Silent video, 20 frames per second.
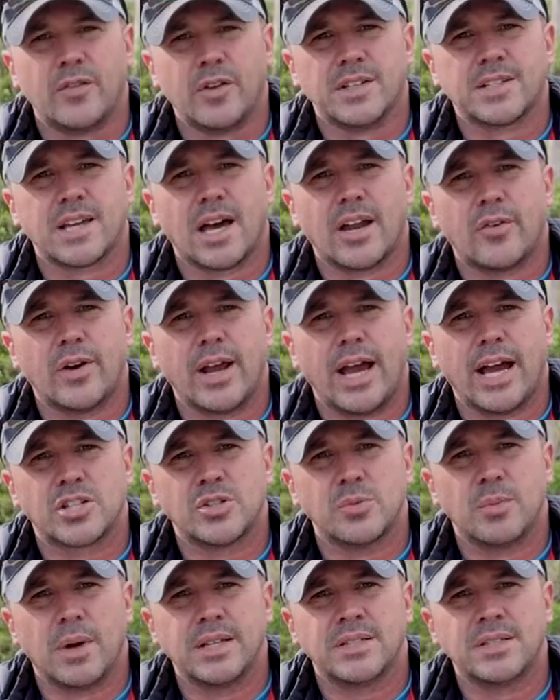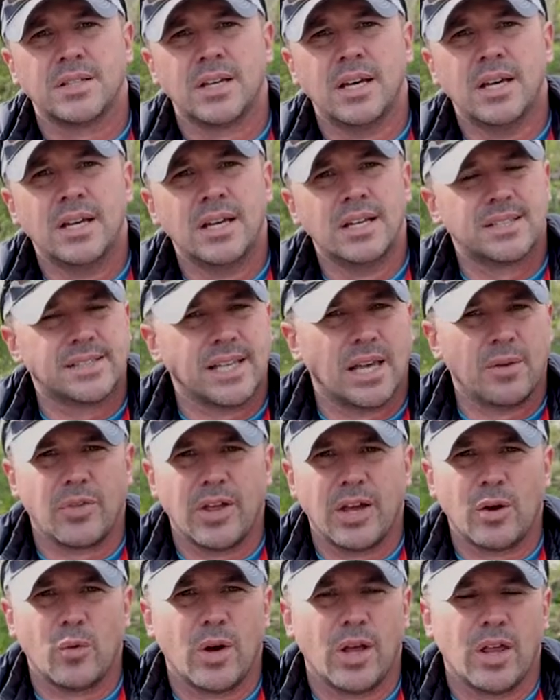for these kind of reaction baits. Same
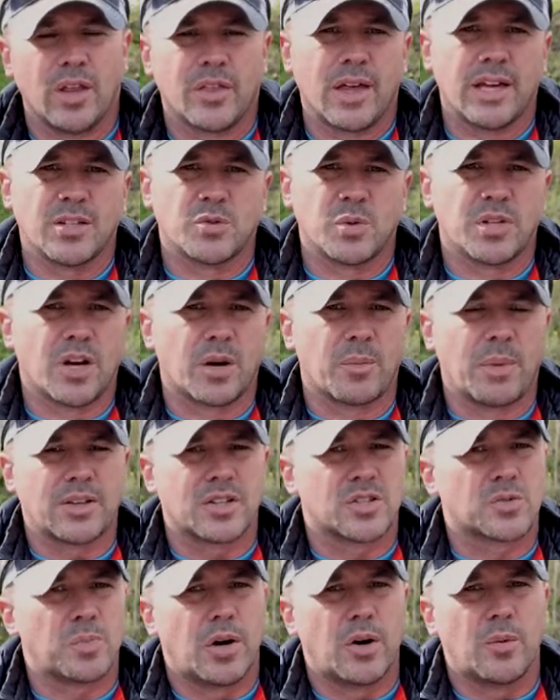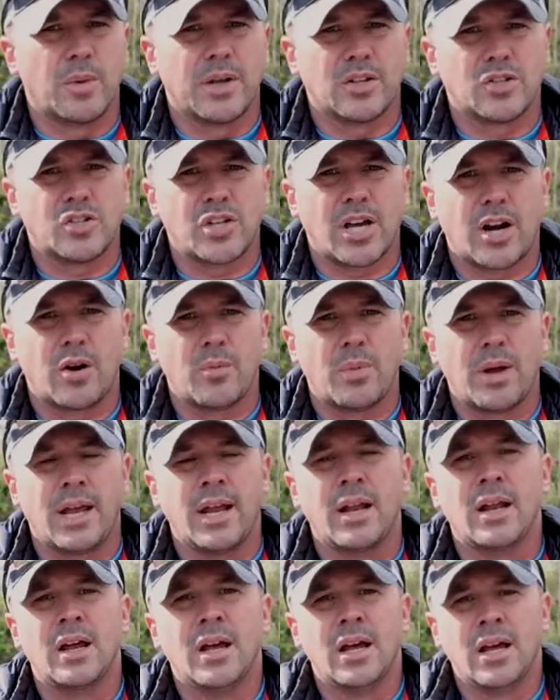thing with, as we talk about the spinnerbait, the
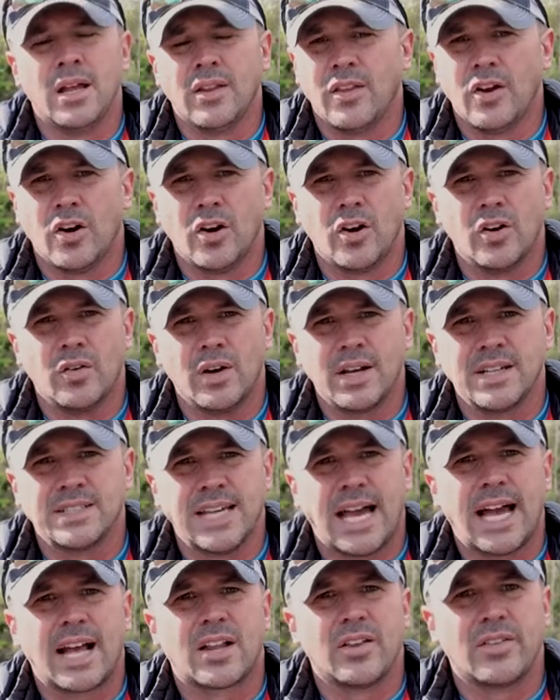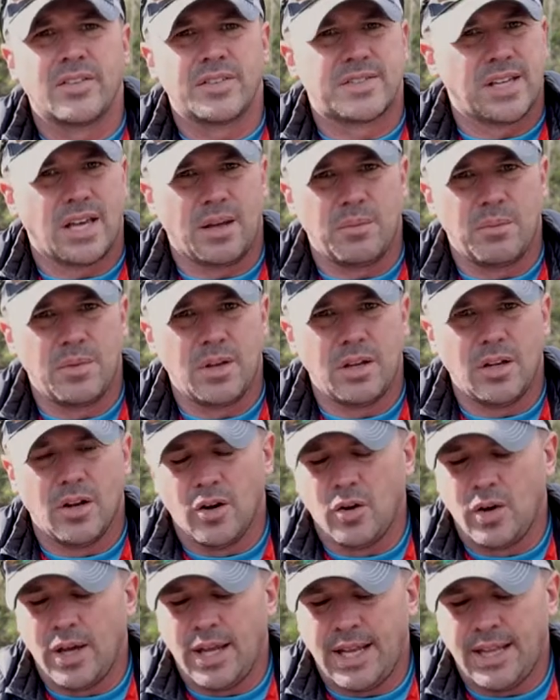chatterbait, they're exactly the same, you
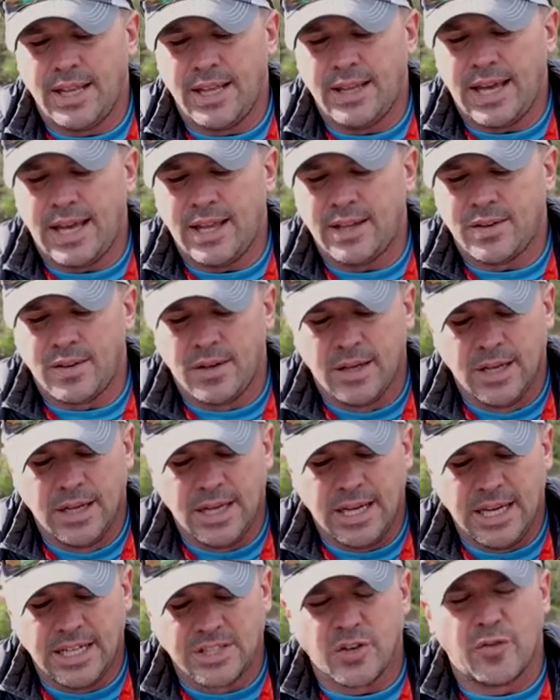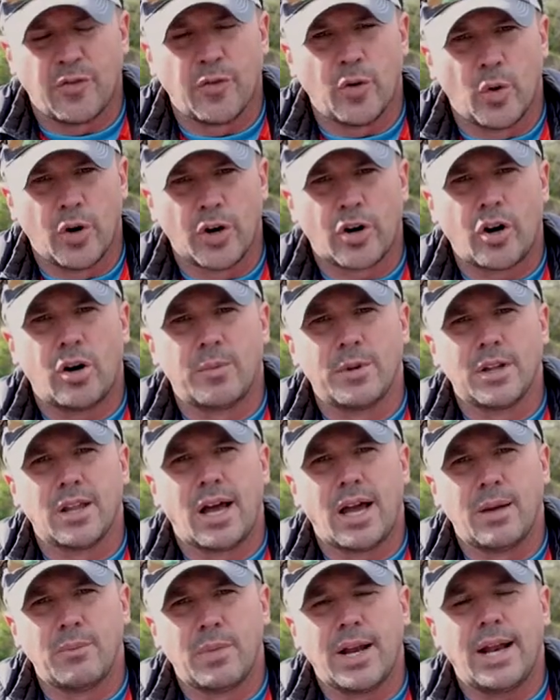know, and it, that it's a fluorocarbon
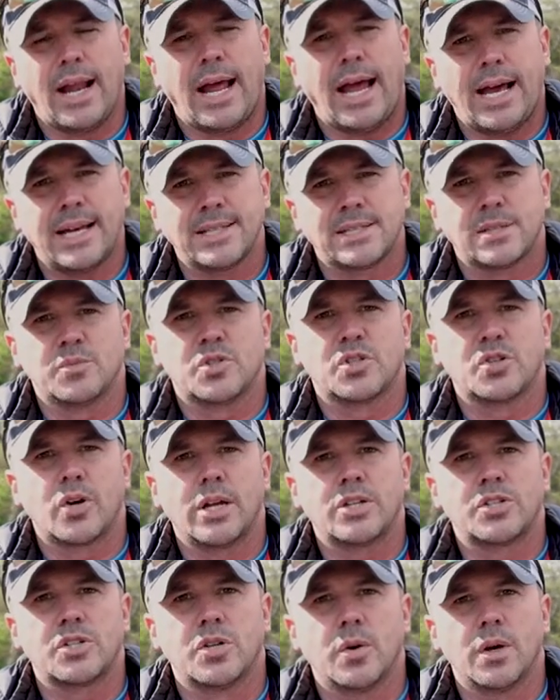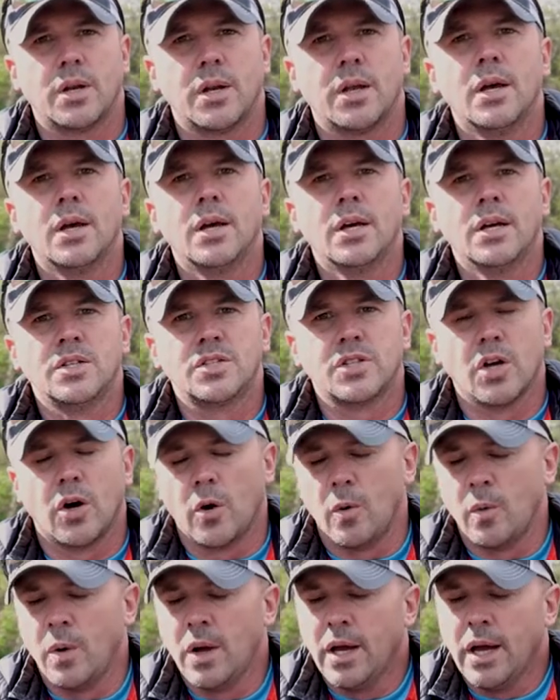line, but it has some stretch to it.
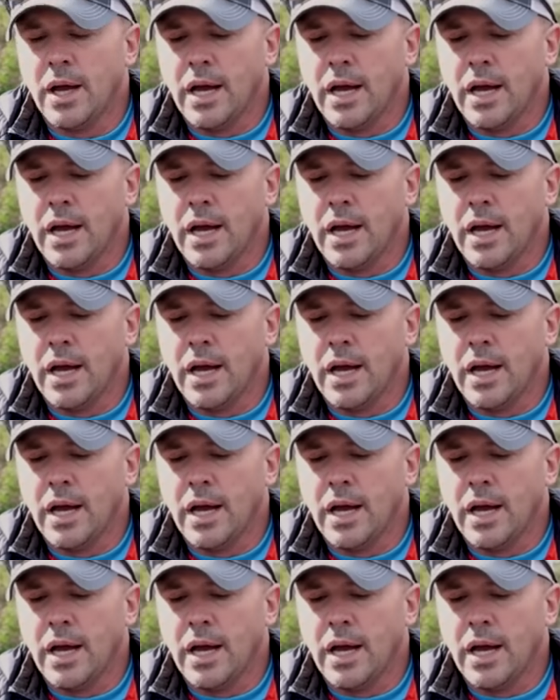So